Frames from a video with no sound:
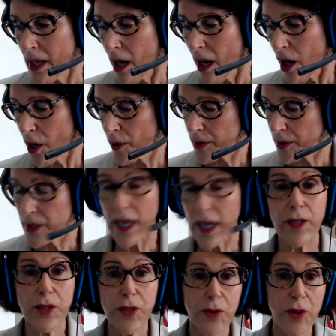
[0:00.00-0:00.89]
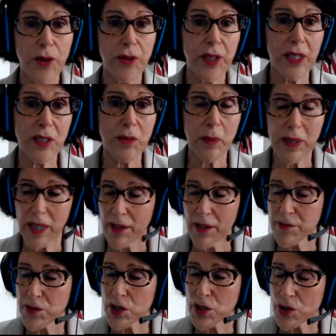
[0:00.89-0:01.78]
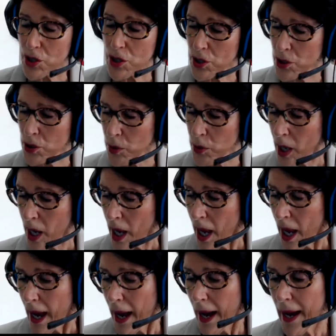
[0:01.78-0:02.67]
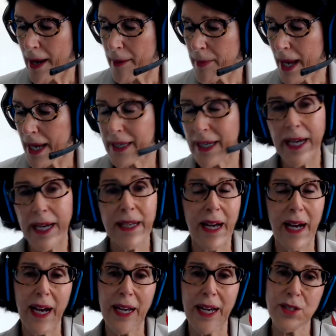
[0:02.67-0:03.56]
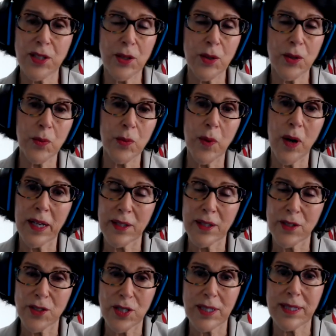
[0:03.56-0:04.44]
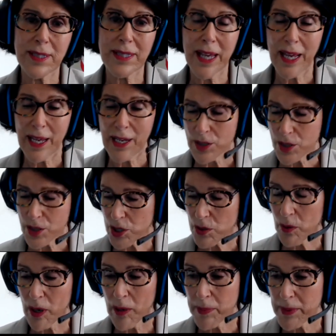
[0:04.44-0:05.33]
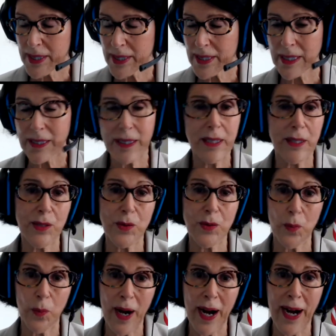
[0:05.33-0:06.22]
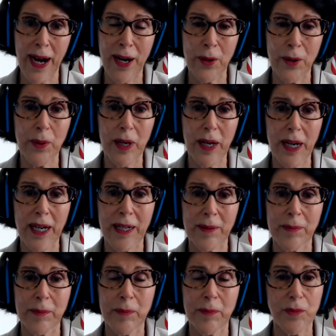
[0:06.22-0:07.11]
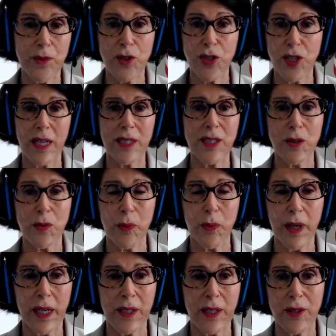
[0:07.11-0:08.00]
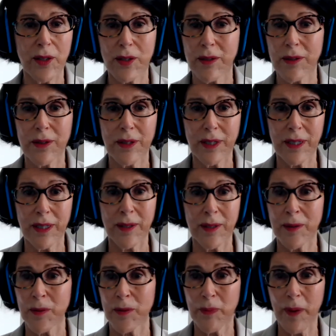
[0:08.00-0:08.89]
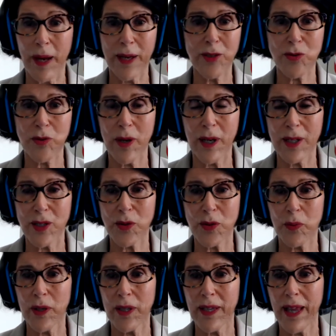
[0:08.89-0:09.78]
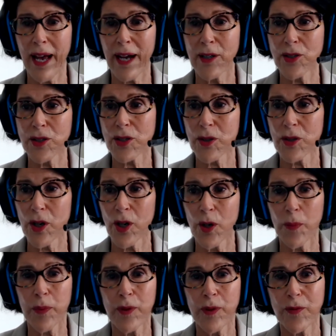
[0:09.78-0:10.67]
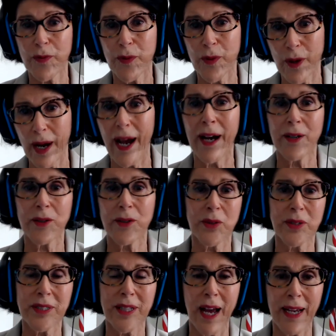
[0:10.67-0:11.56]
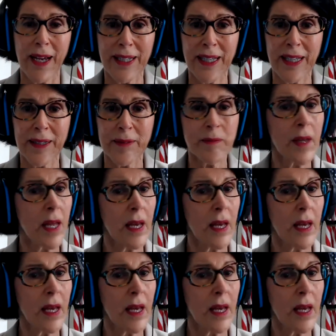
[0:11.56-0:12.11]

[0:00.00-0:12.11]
and do the things we love to do. And I do want to just say to our businesses, wow, just when the restaurants were allowed to open for outdoor dining,